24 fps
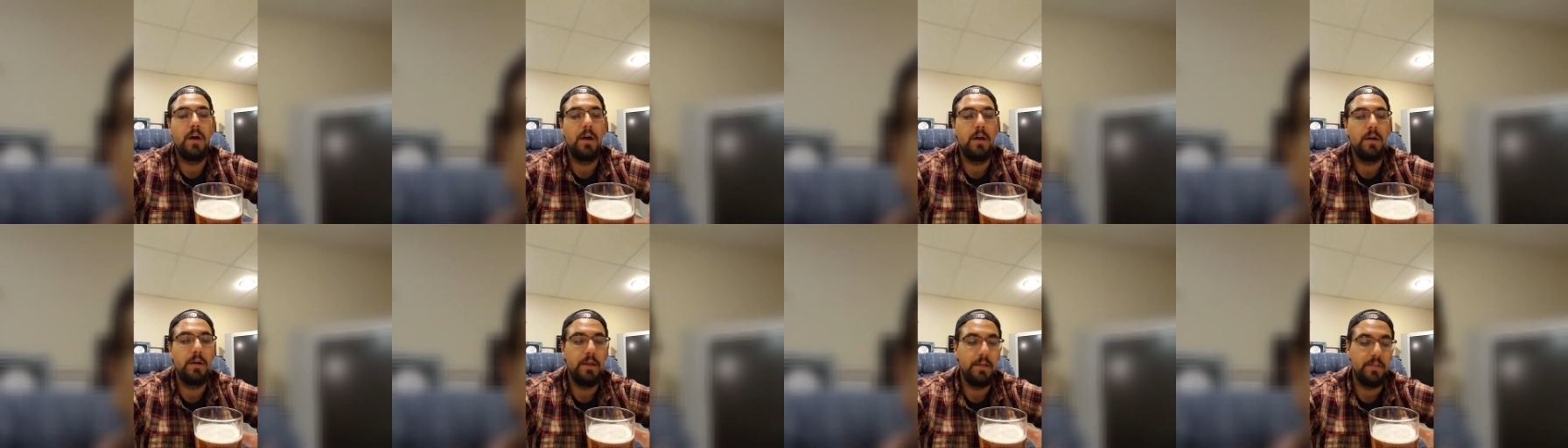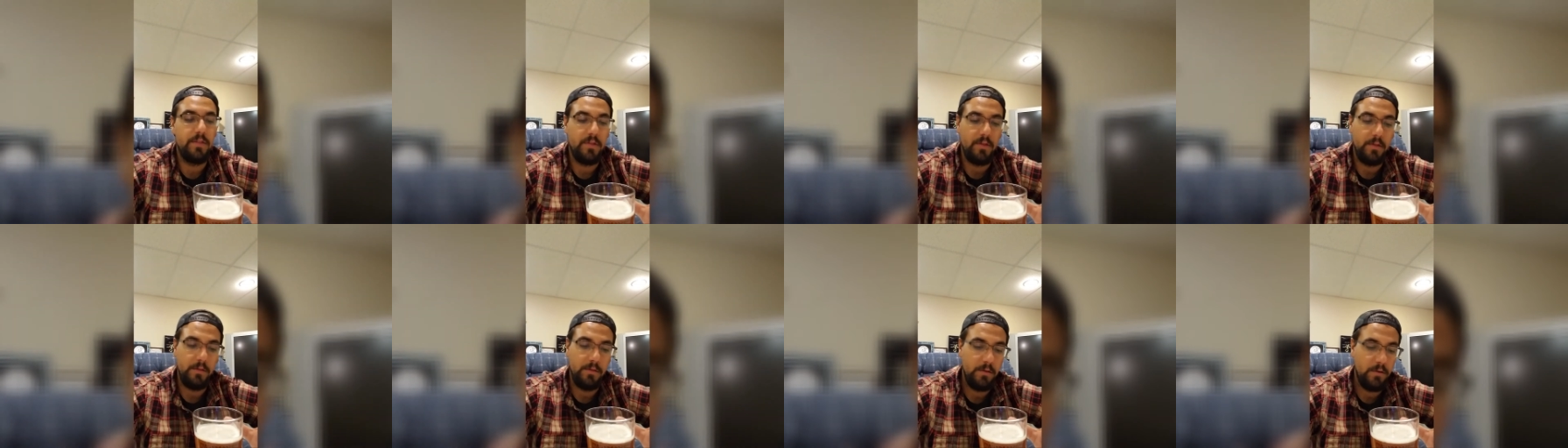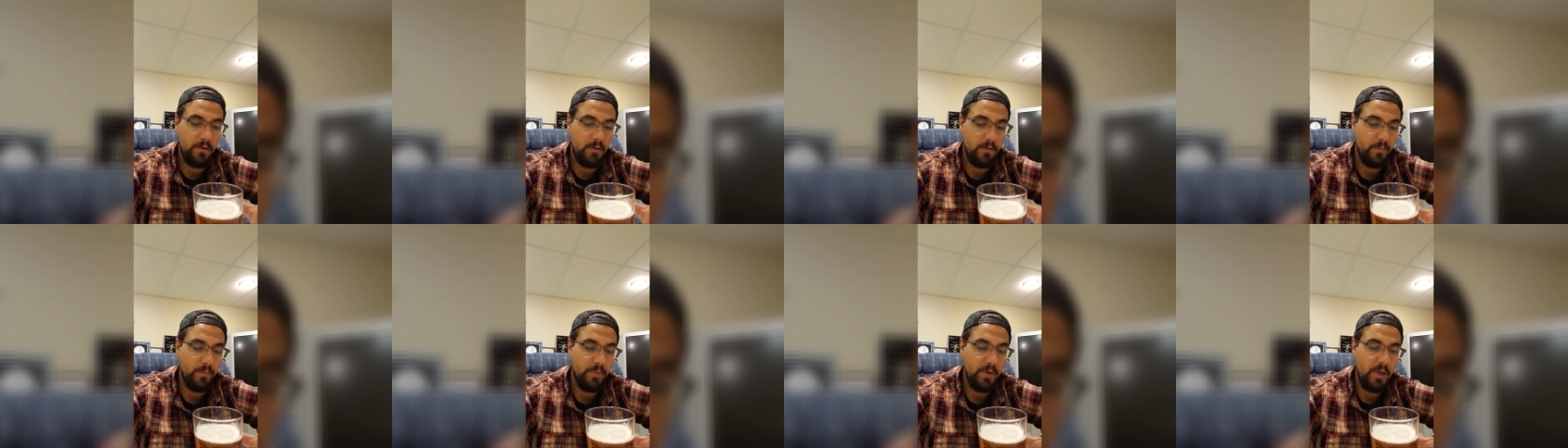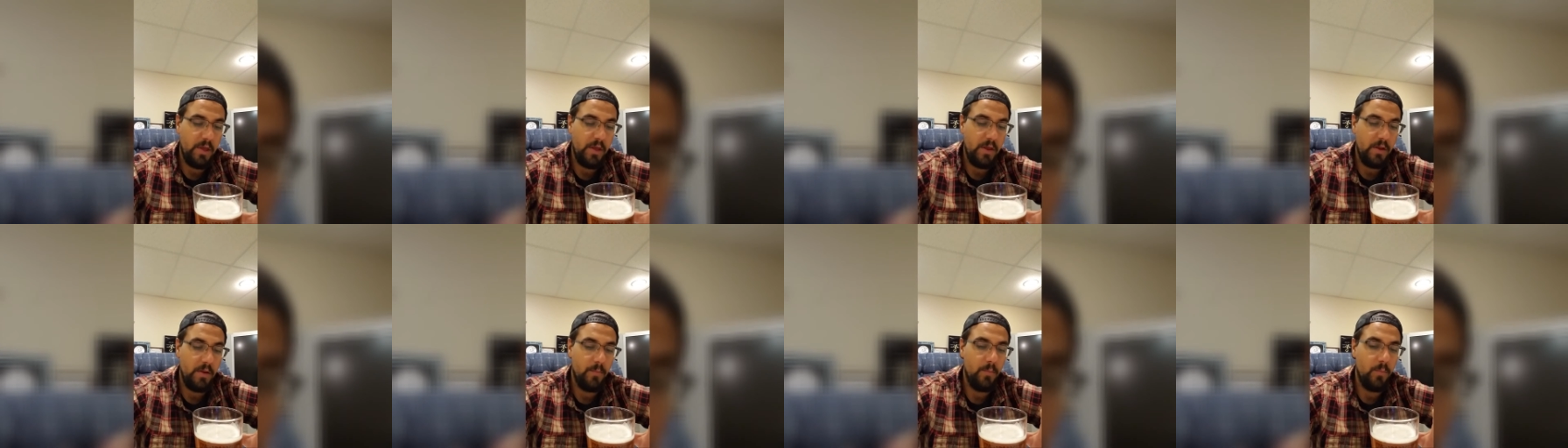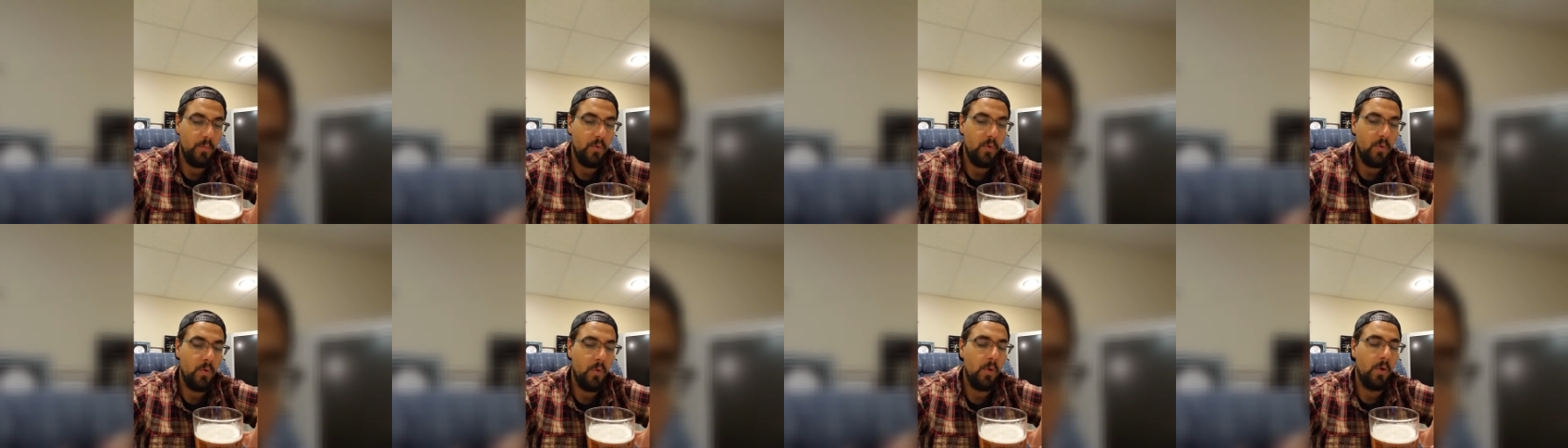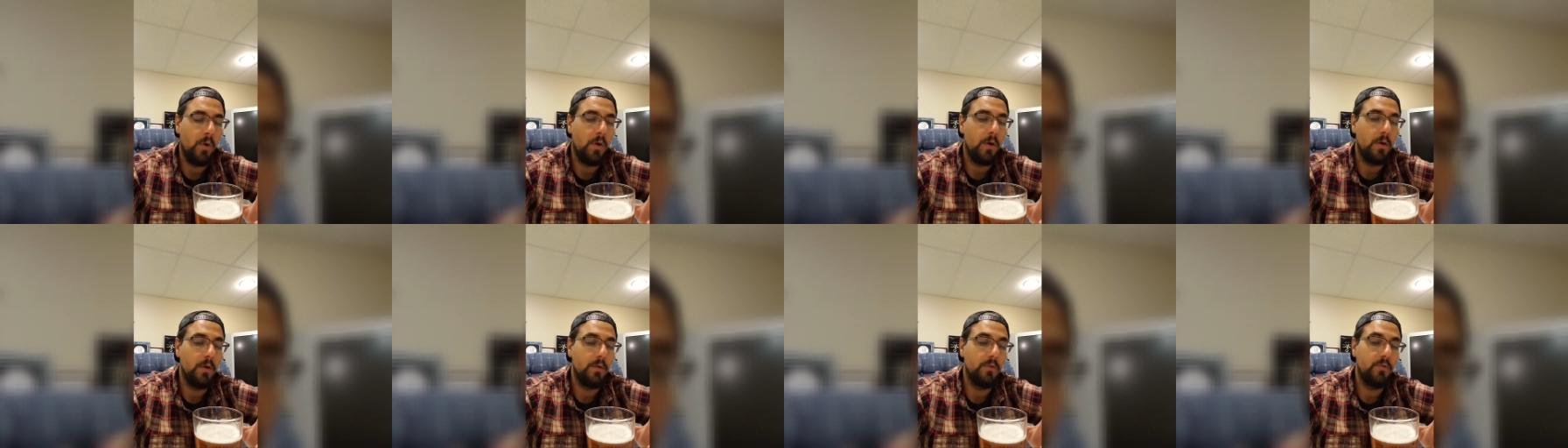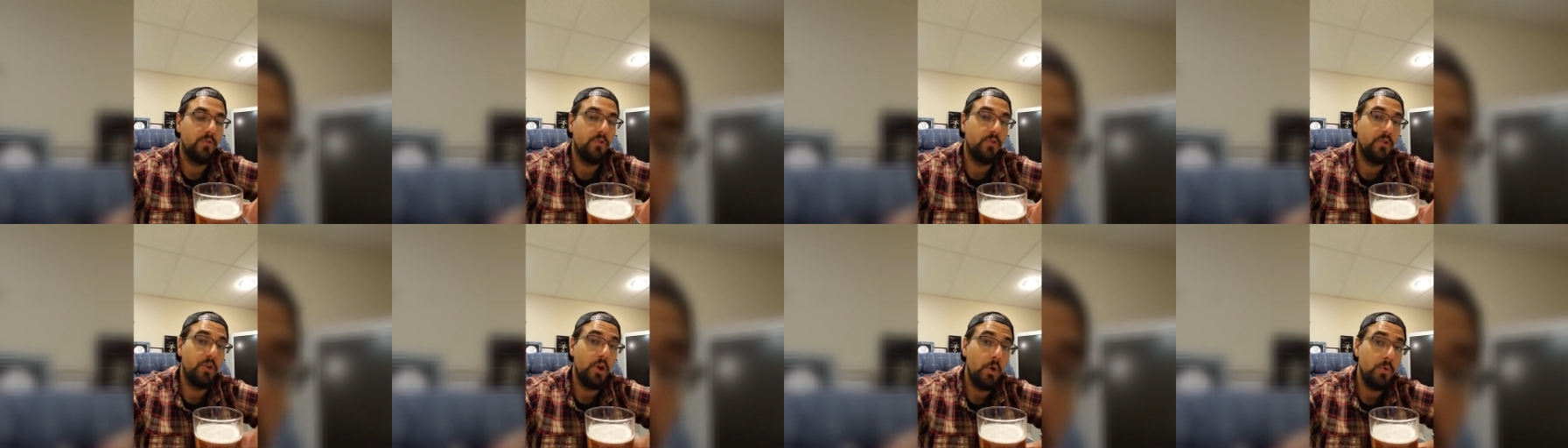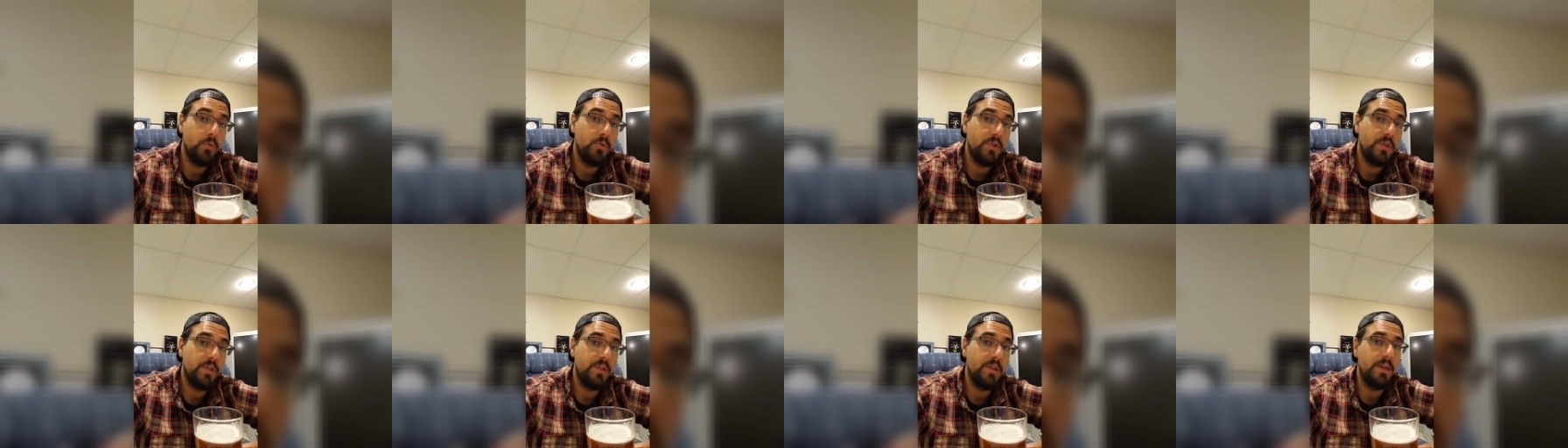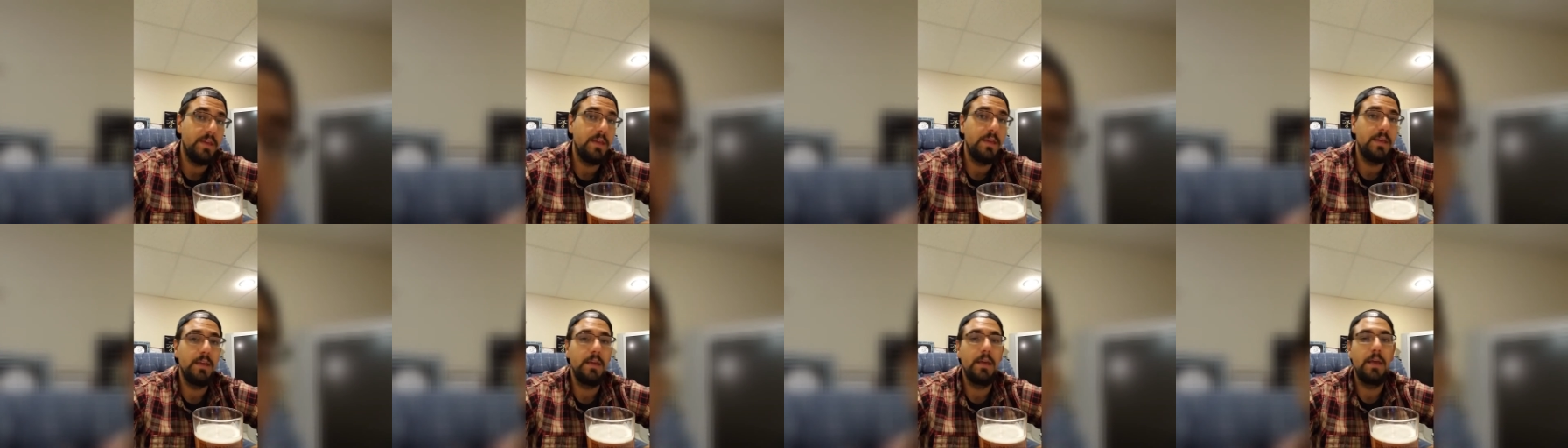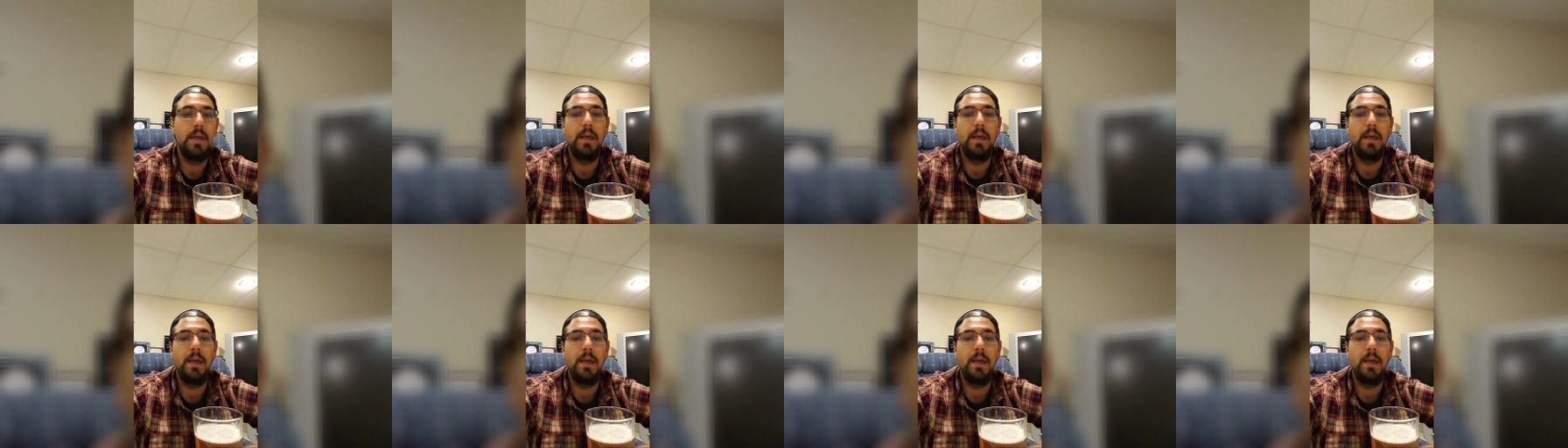It's a little bit more toasty.